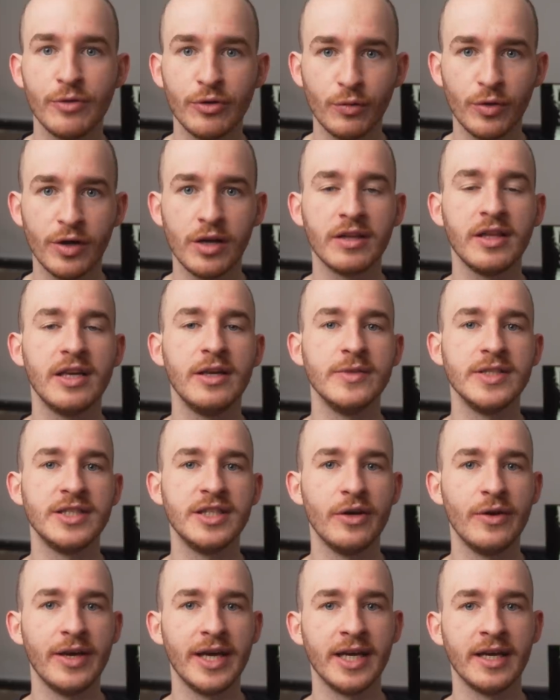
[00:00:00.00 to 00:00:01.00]
the work that he was
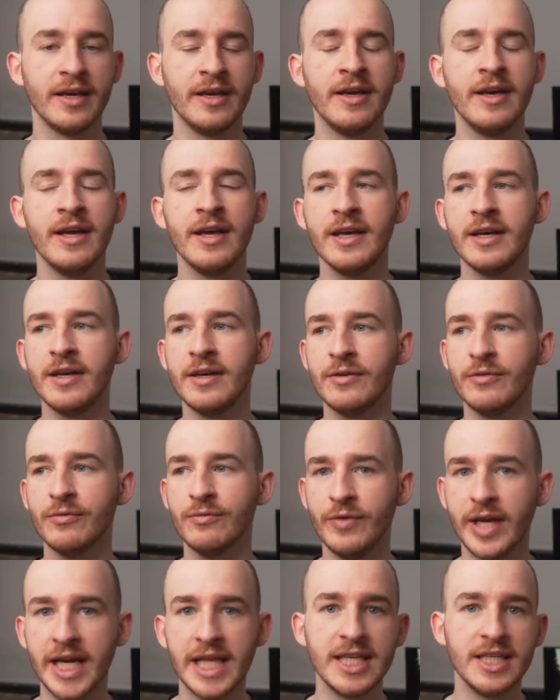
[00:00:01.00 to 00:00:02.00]
doing,
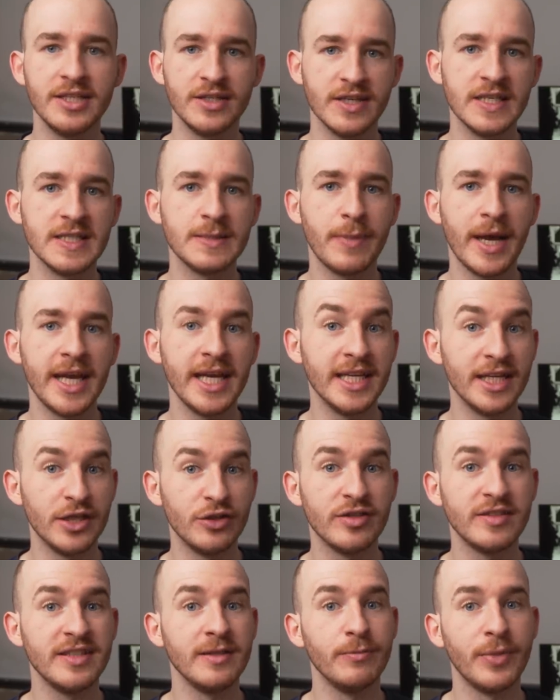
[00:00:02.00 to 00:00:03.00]
really does paint an
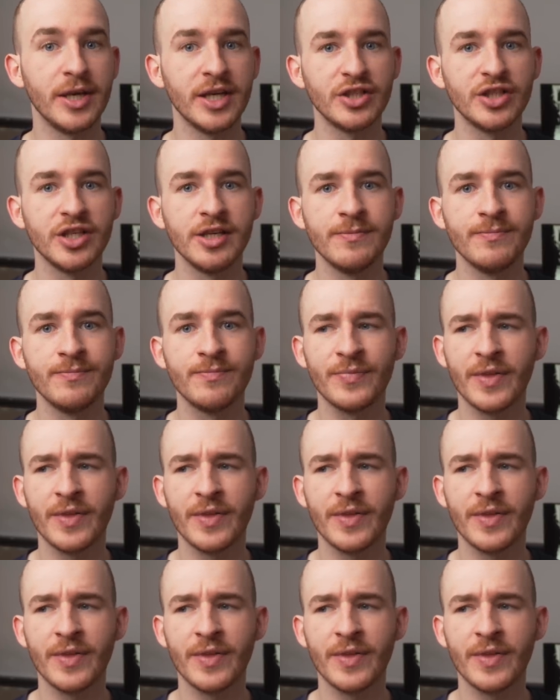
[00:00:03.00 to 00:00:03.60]
interesting picture.